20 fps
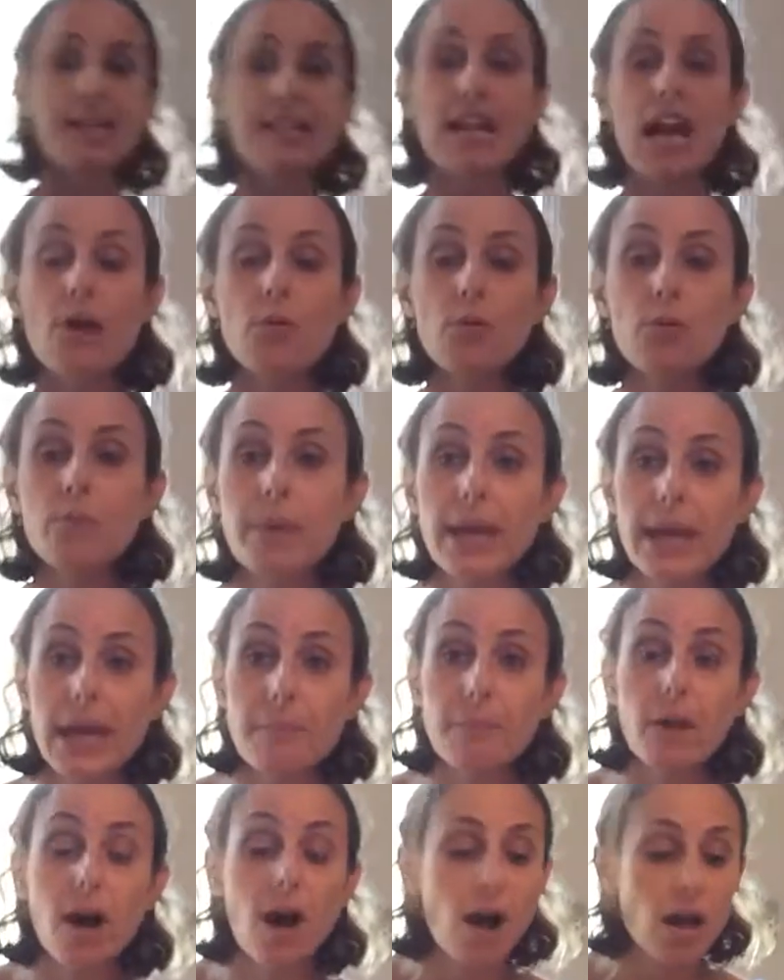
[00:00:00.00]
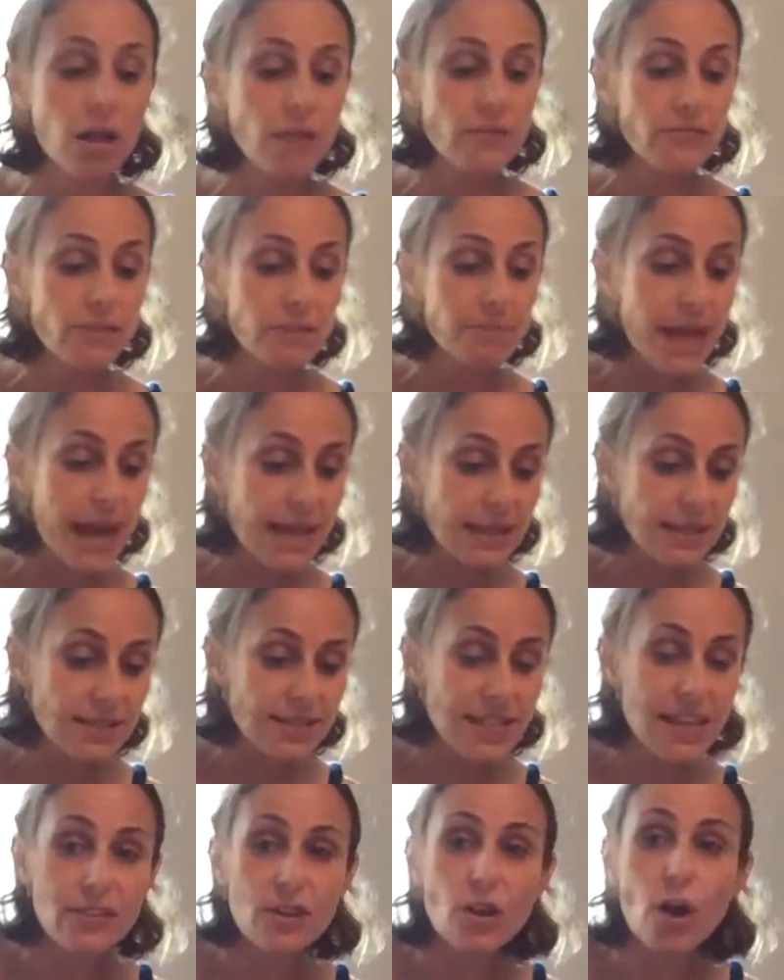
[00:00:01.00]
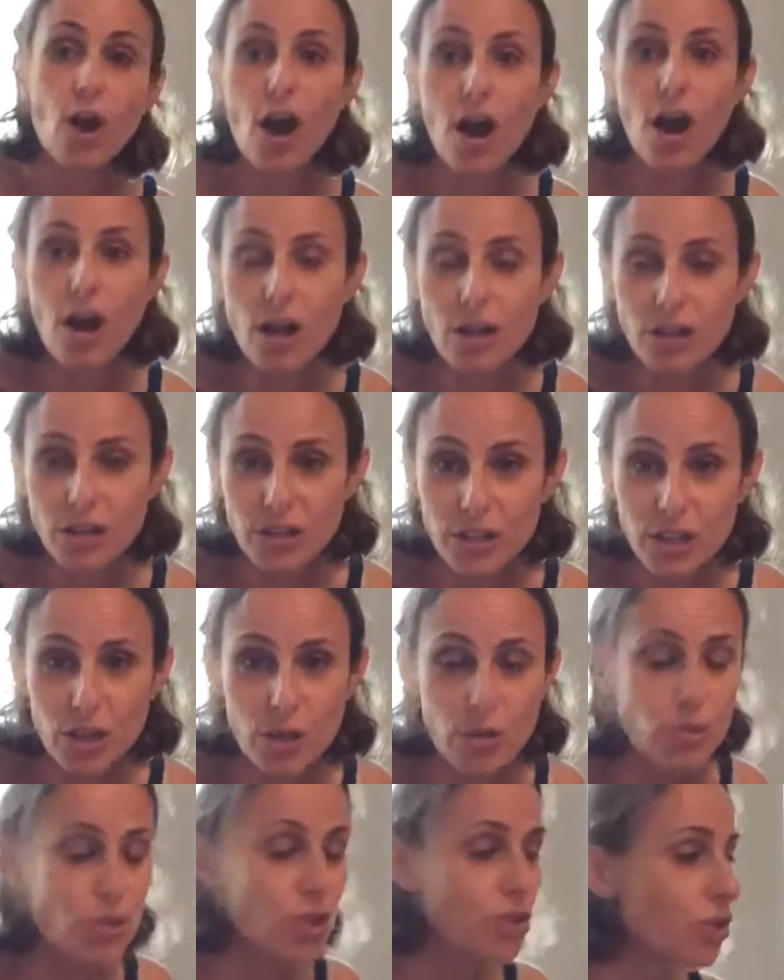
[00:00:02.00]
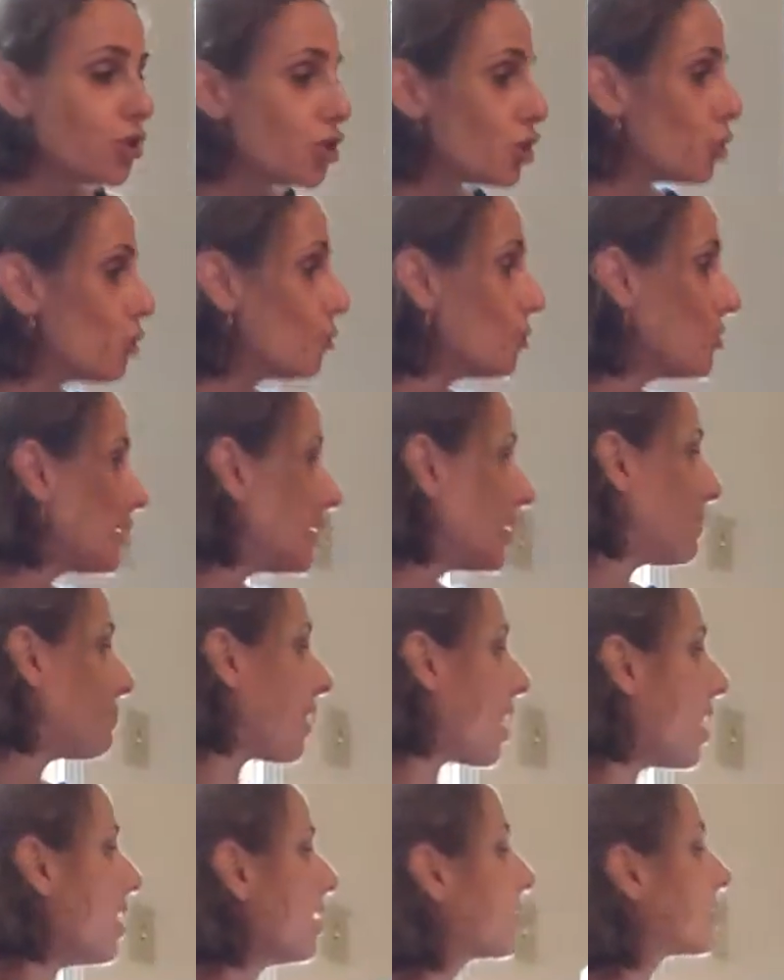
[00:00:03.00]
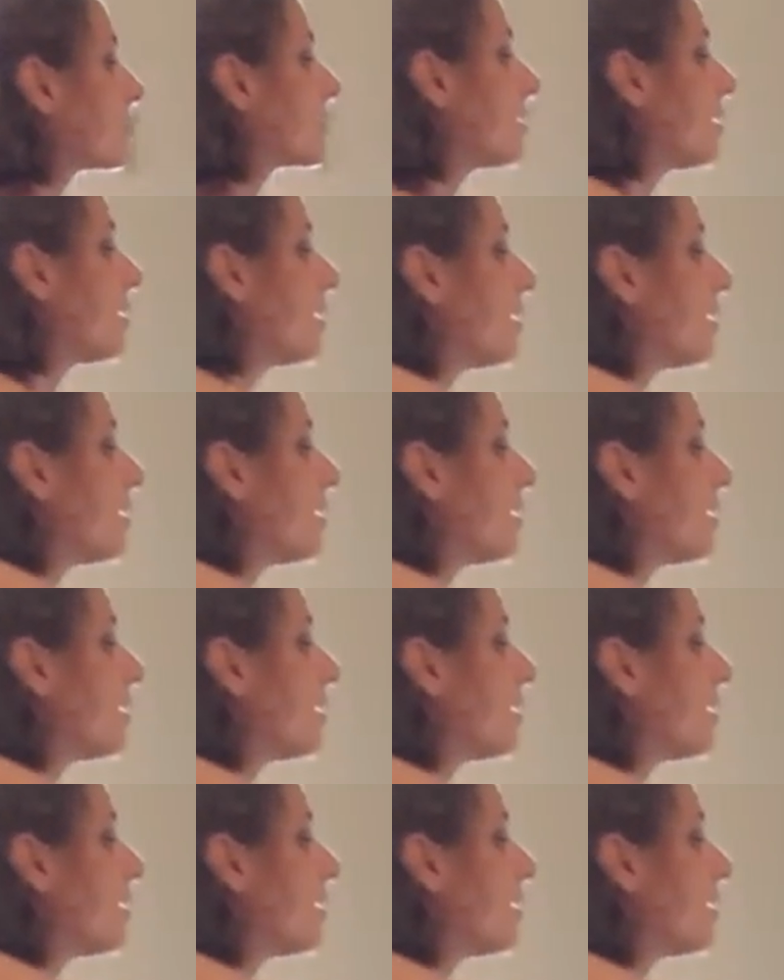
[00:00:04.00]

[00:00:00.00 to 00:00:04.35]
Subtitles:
Now we'll pick up all of the mallets, and they're all going to go to the juicy box.